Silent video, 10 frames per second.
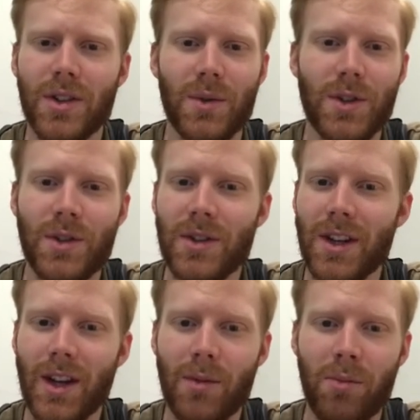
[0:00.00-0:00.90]
She was
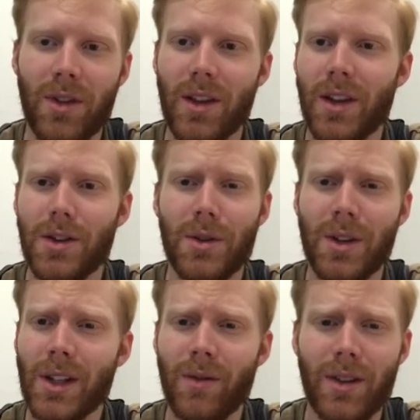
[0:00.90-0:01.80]
using empathy,
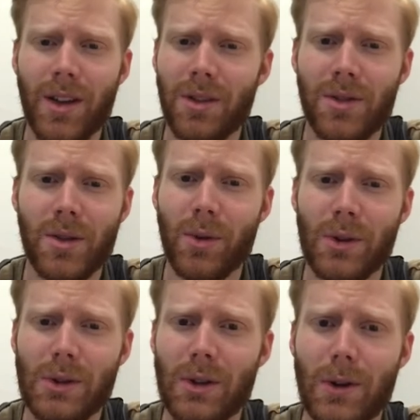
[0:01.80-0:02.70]
doing everything you're
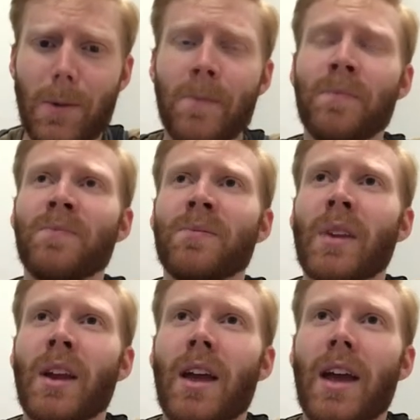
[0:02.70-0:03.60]
supposed to do.
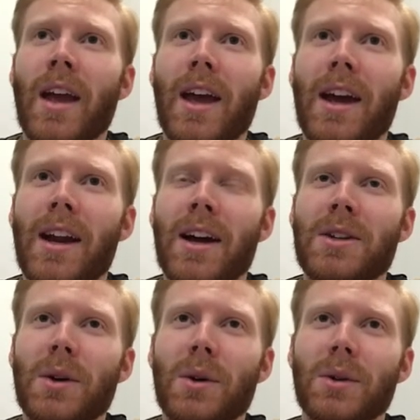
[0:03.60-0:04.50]
And I
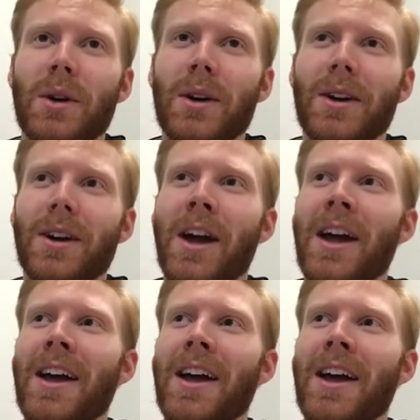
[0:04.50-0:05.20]
told her